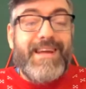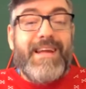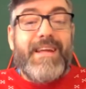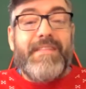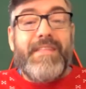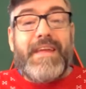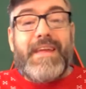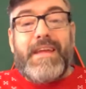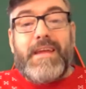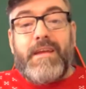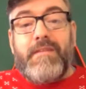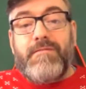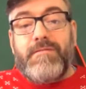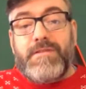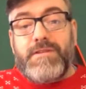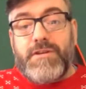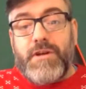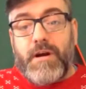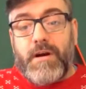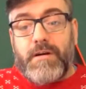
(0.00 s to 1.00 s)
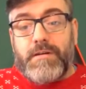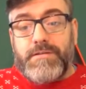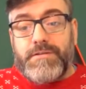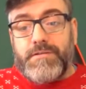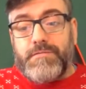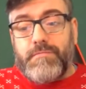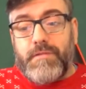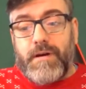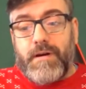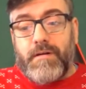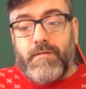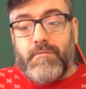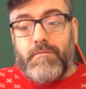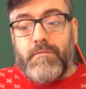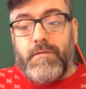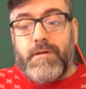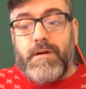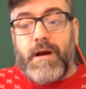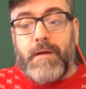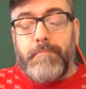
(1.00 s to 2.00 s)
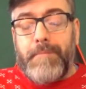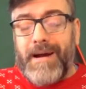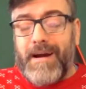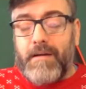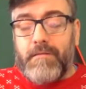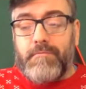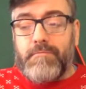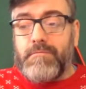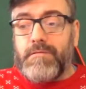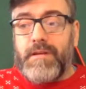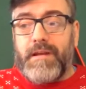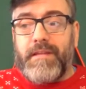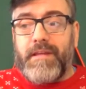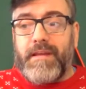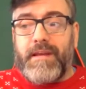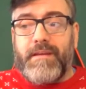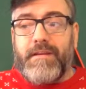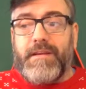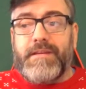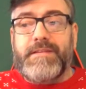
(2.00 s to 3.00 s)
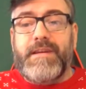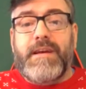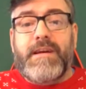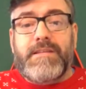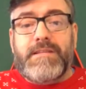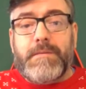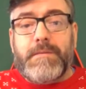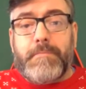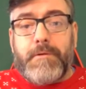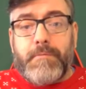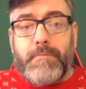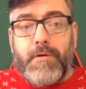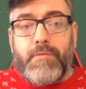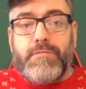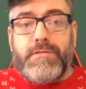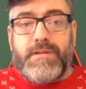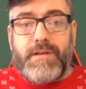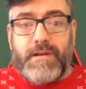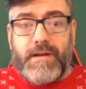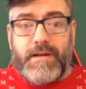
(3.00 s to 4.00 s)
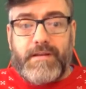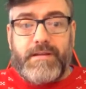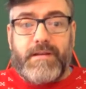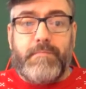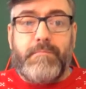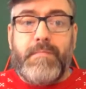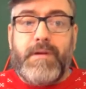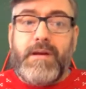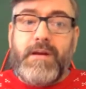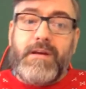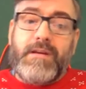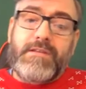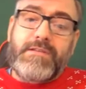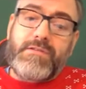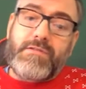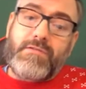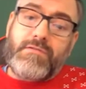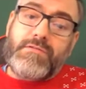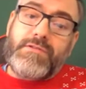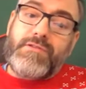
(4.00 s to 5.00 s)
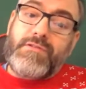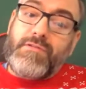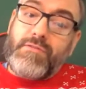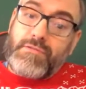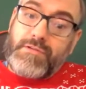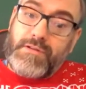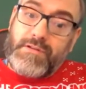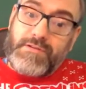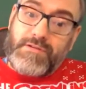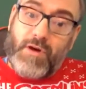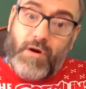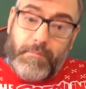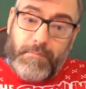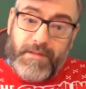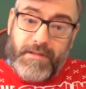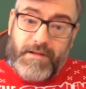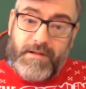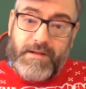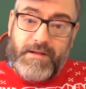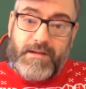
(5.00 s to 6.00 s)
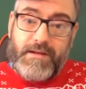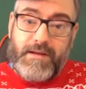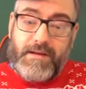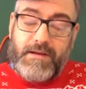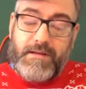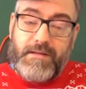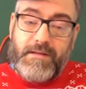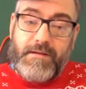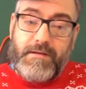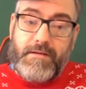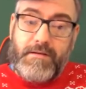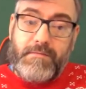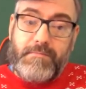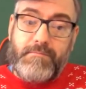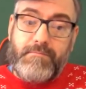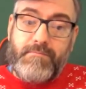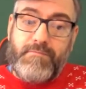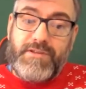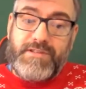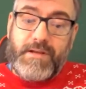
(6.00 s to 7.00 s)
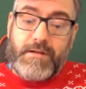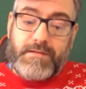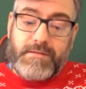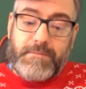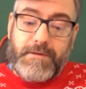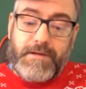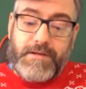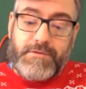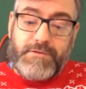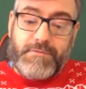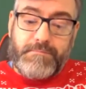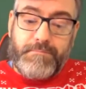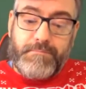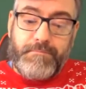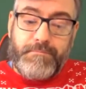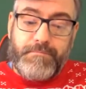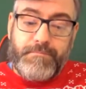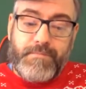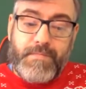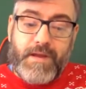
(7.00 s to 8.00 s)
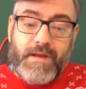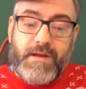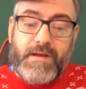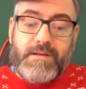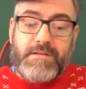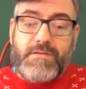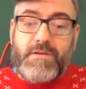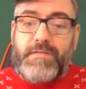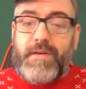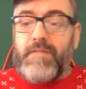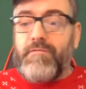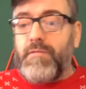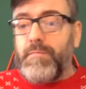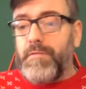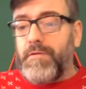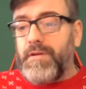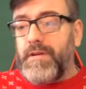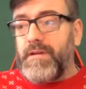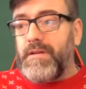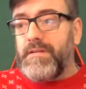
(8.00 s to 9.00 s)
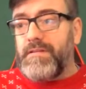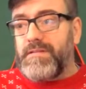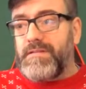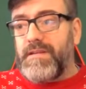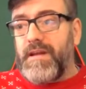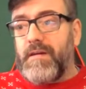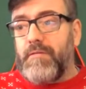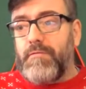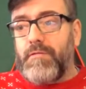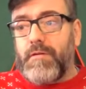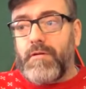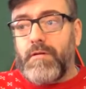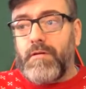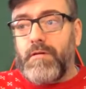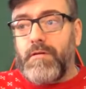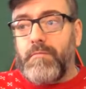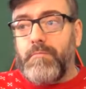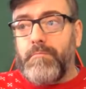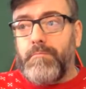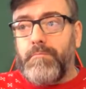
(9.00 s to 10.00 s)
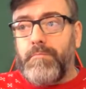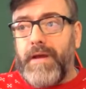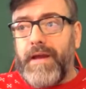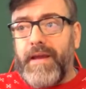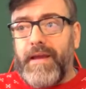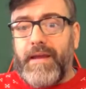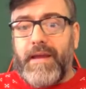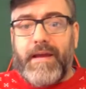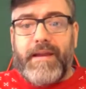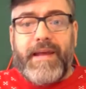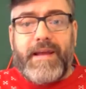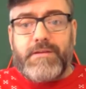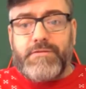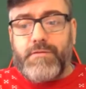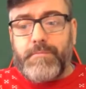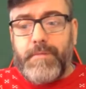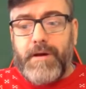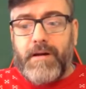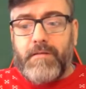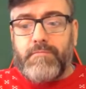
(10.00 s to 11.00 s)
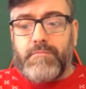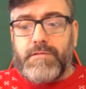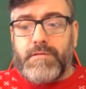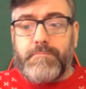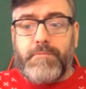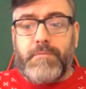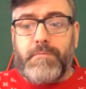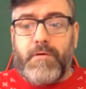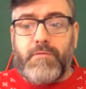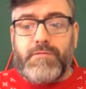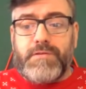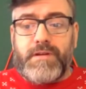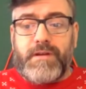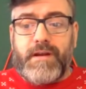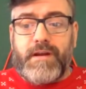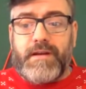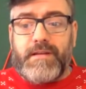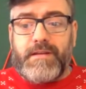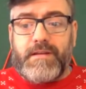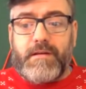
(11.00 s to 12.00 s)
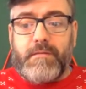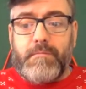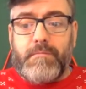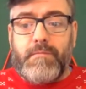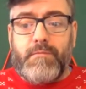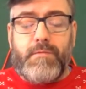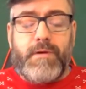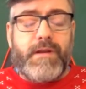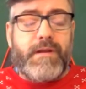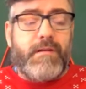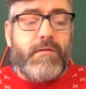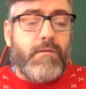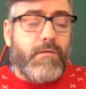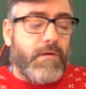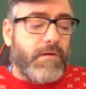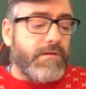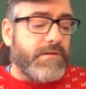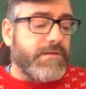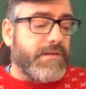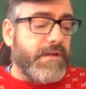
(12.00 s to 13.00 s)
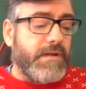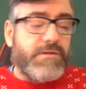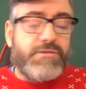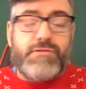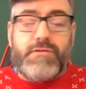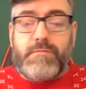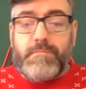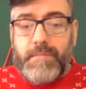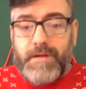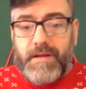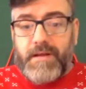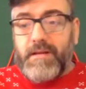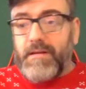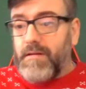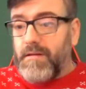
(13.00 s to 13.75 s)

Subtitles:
They even charge you now £1, I think it is, to promote your item so that you go to the top of the results page. So if everybody's now got to pay an extra £1 to promote your item, when in all honesty, it should be,